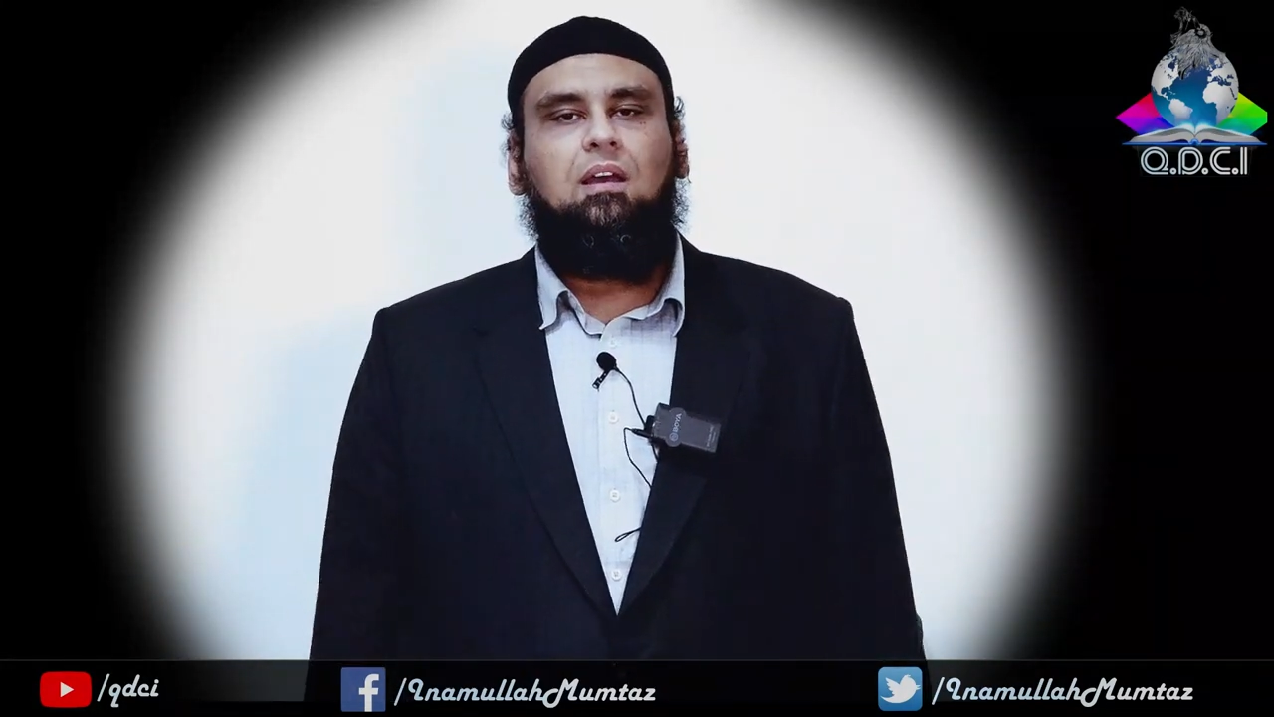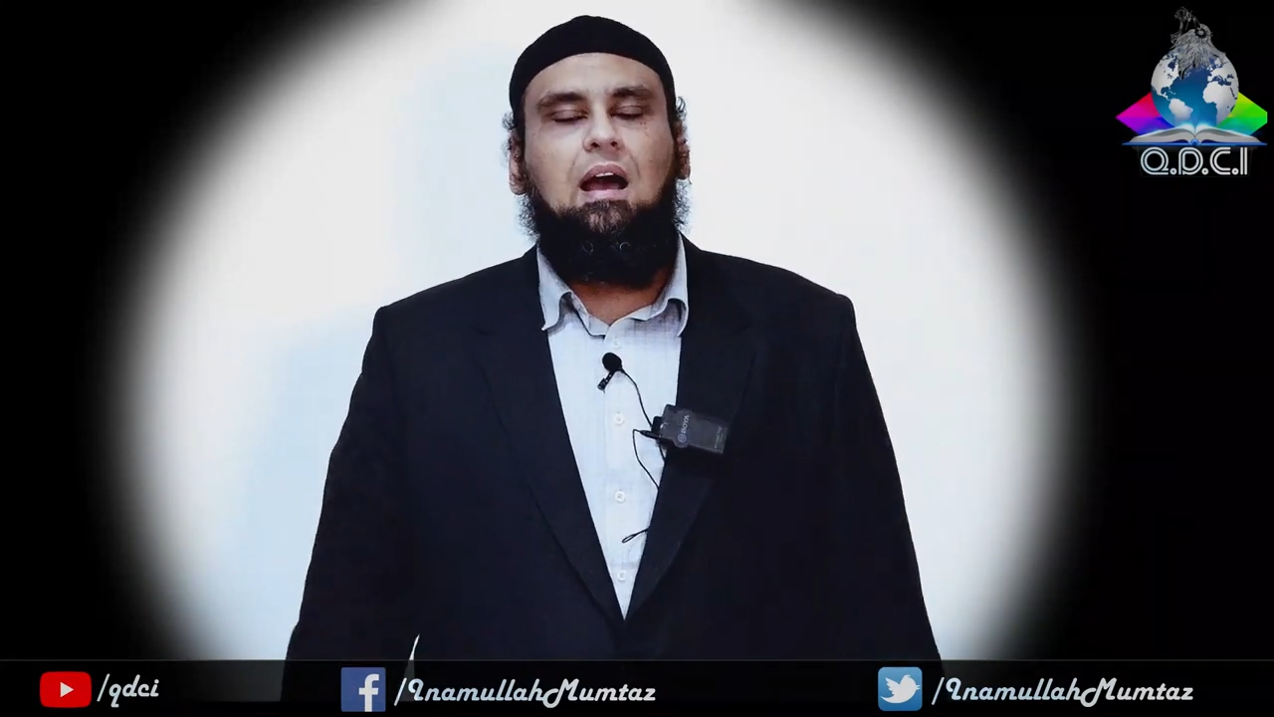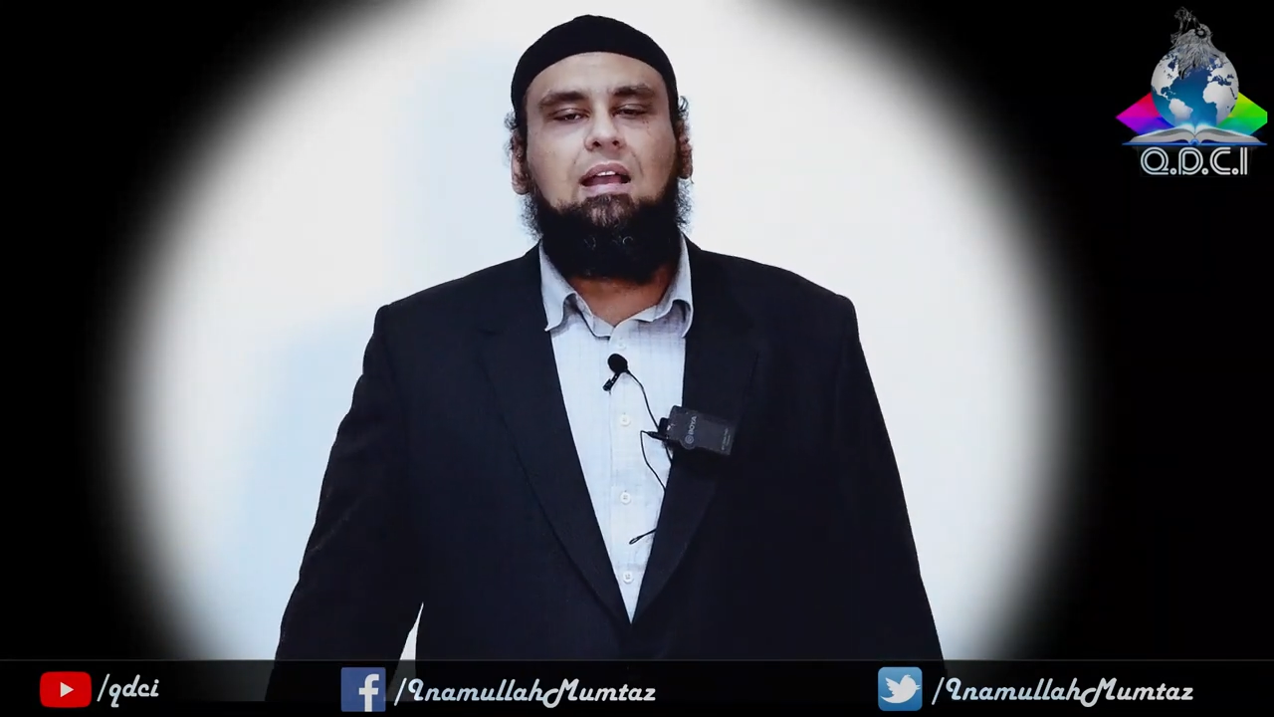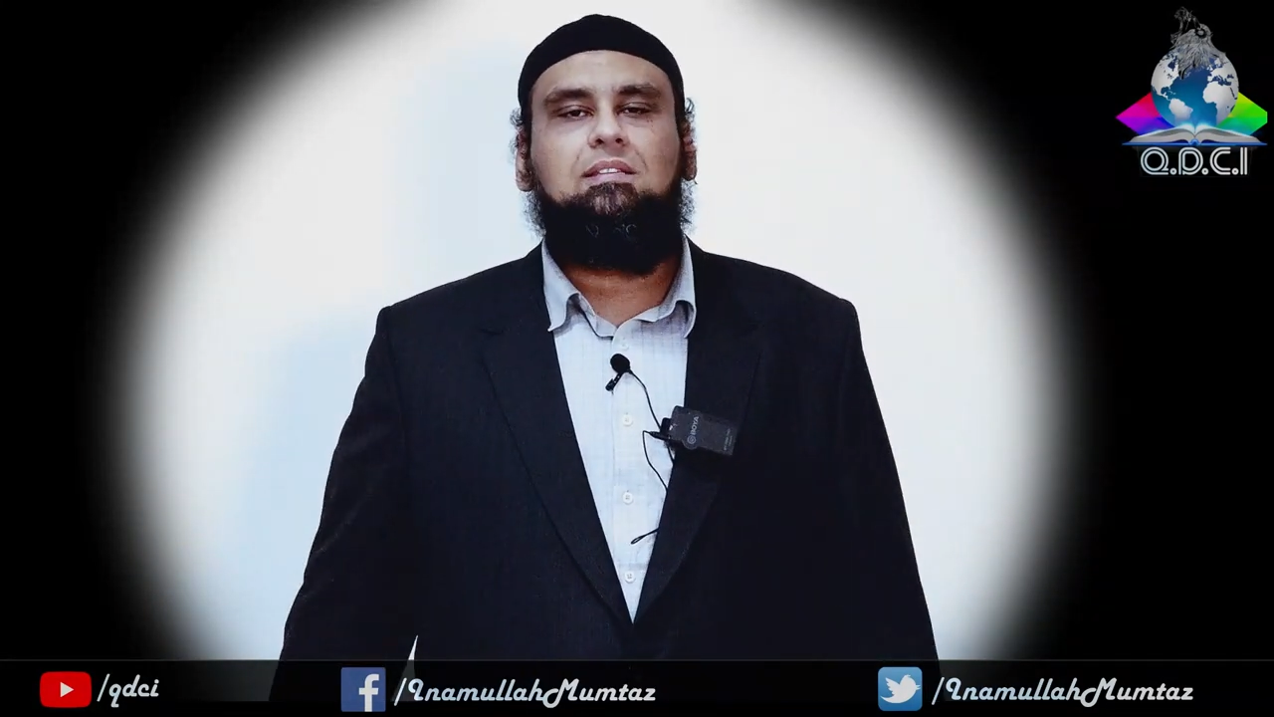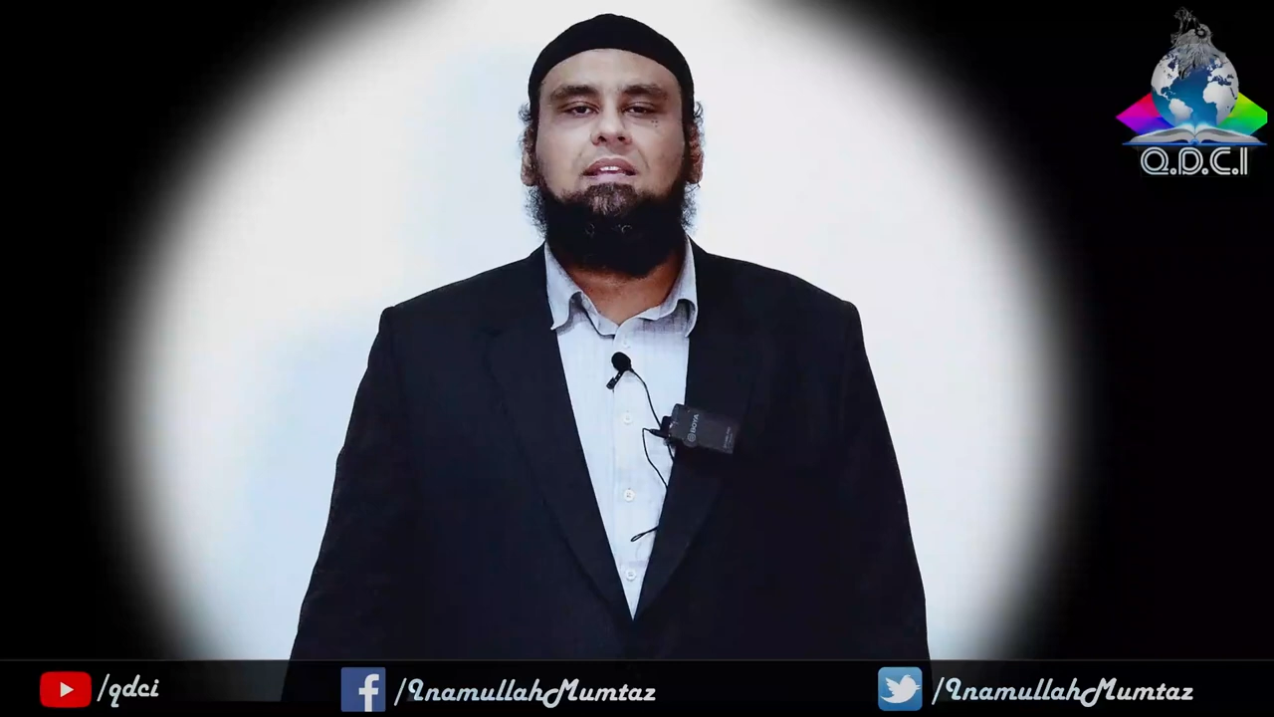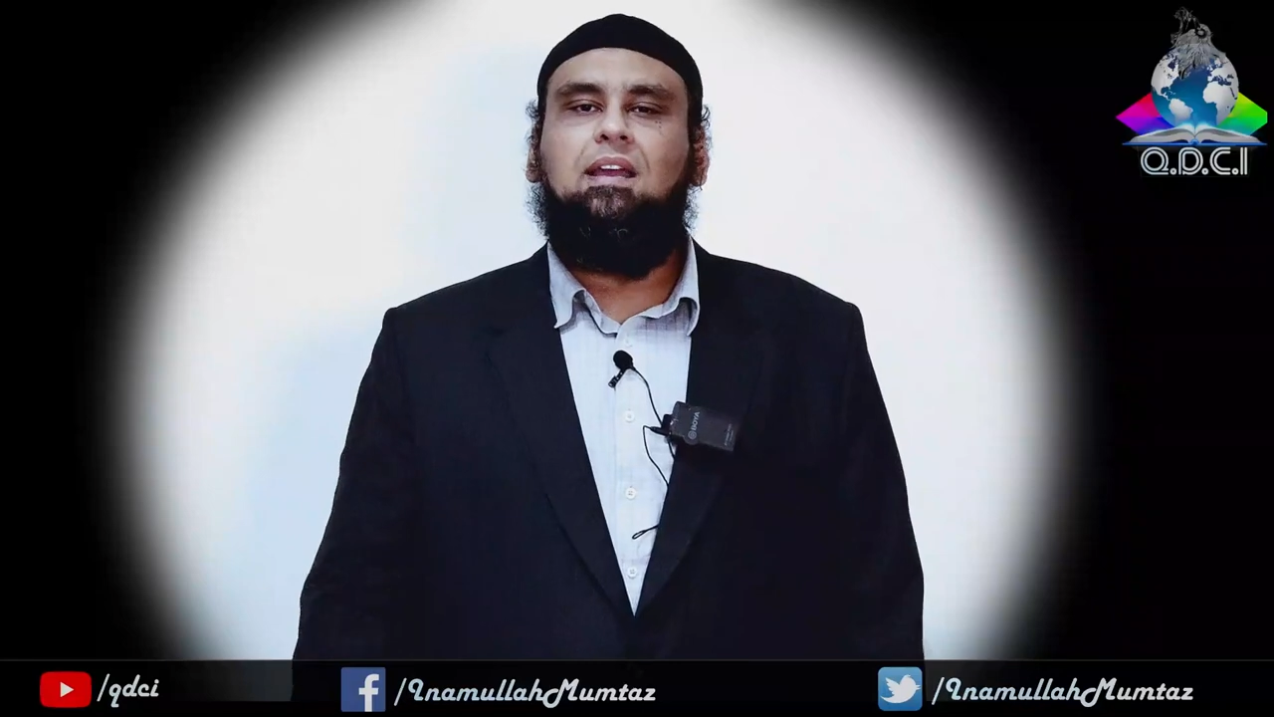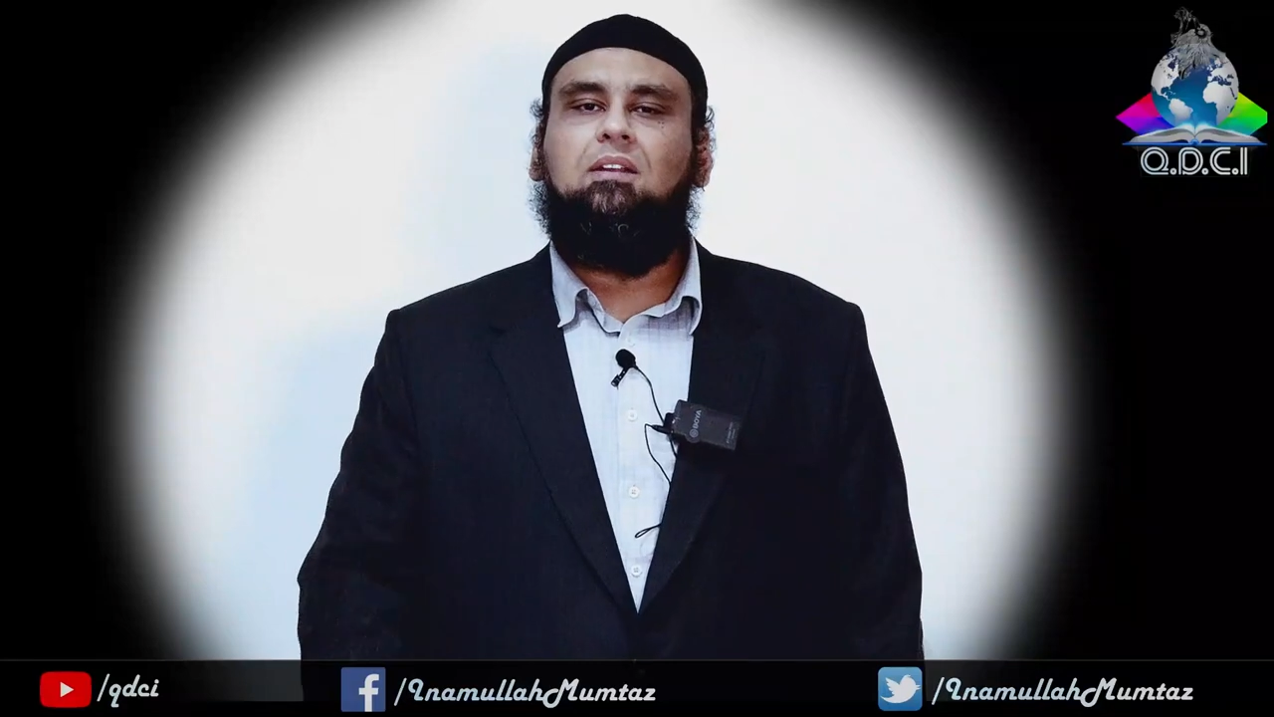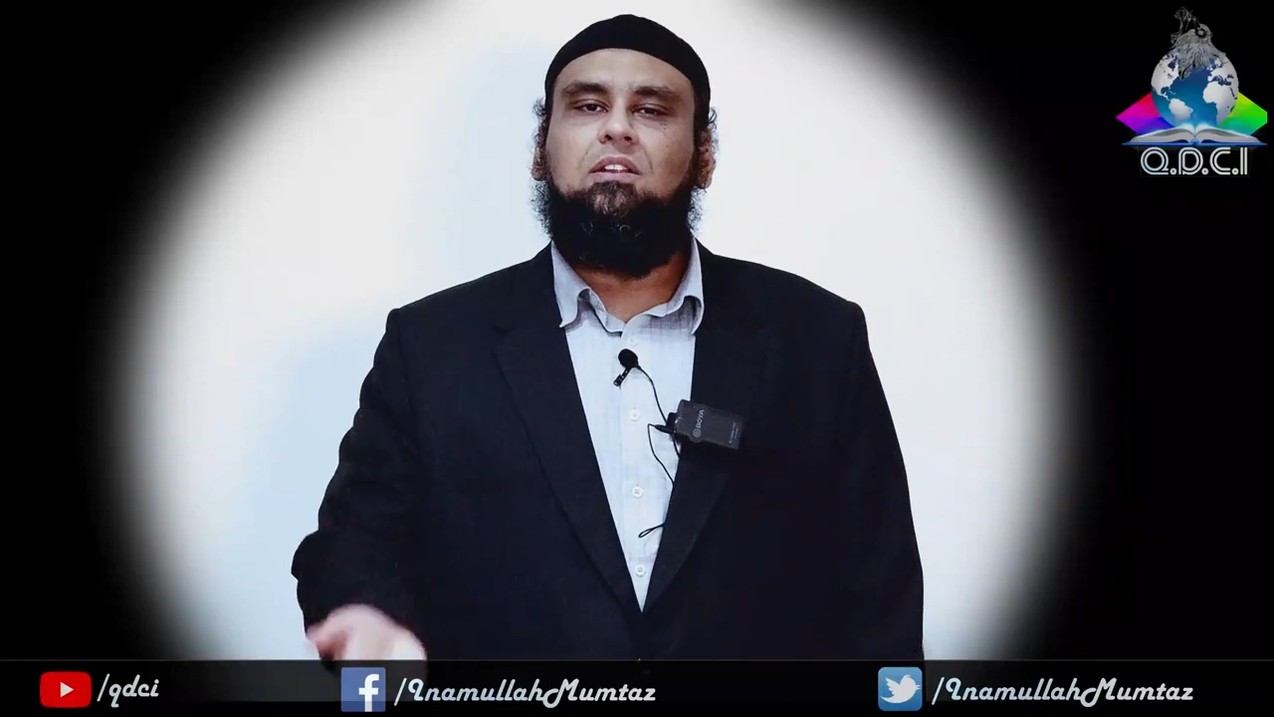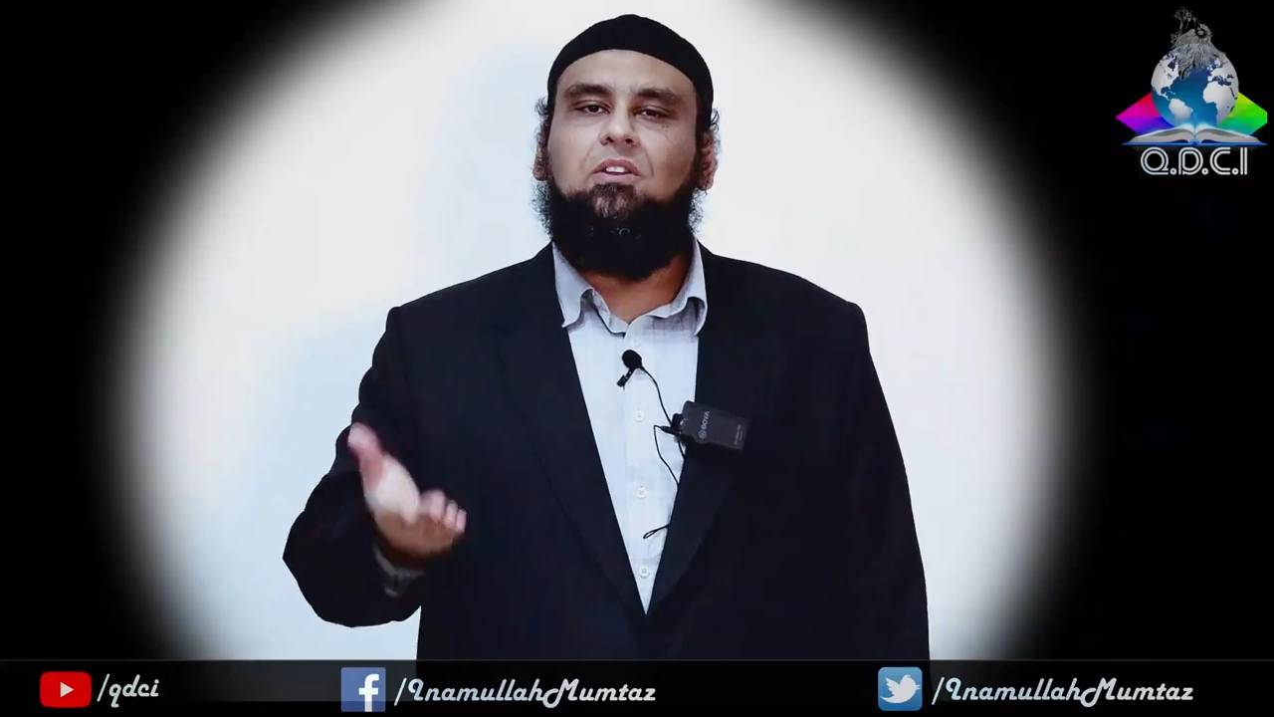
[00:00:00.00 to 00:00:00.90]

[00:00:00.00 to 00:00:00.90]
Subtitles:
I said,